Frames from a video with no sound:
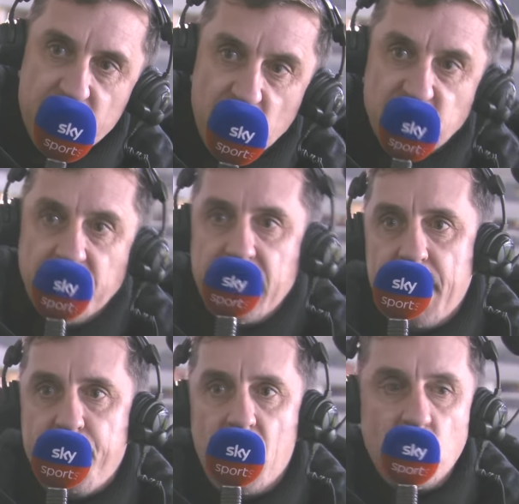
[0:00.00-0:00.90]
across the
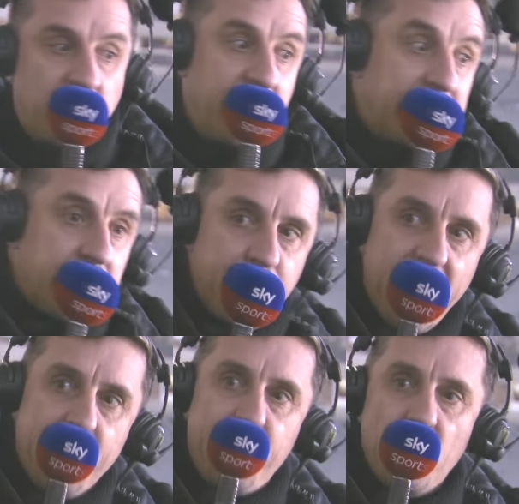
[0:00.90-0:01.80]
near post and into the
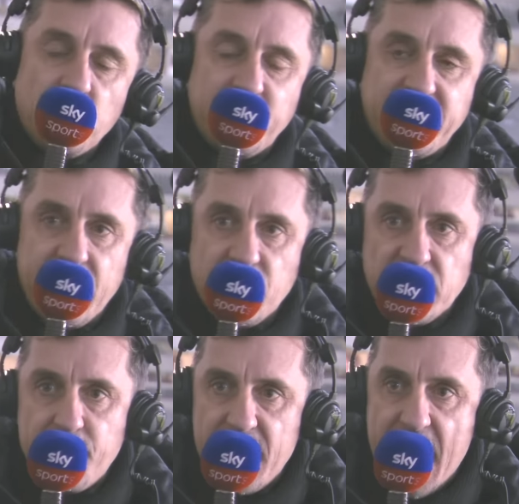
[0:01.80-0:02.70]
back post potentially
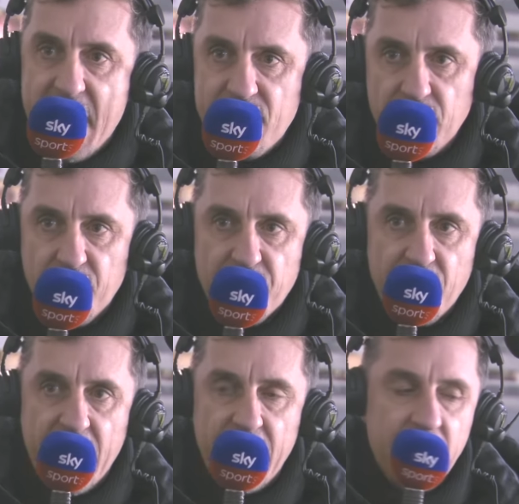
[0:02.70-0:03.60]
to be an aerial
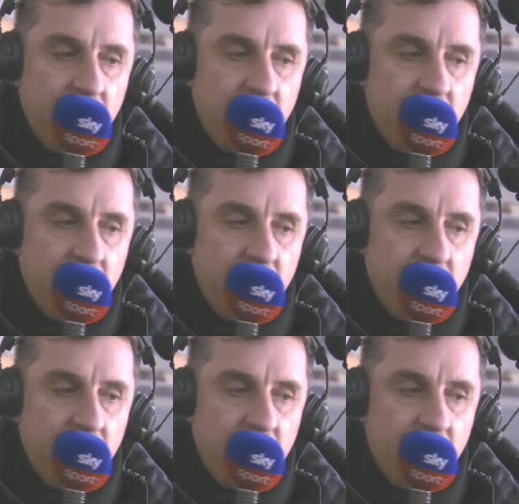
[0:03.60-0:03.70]
threat,